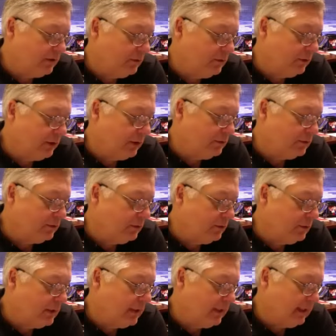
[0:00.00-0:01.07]
will go to
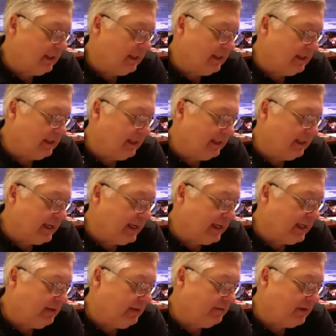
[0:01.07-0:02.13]
Dean Leggy,
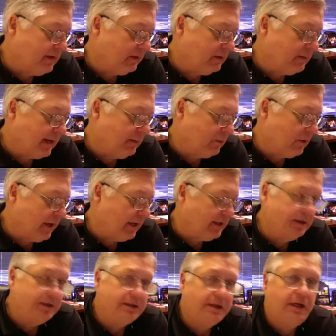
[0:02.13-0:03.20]
followed by Brandon
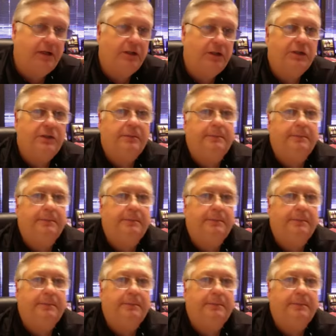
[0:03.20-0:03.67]
Sudge.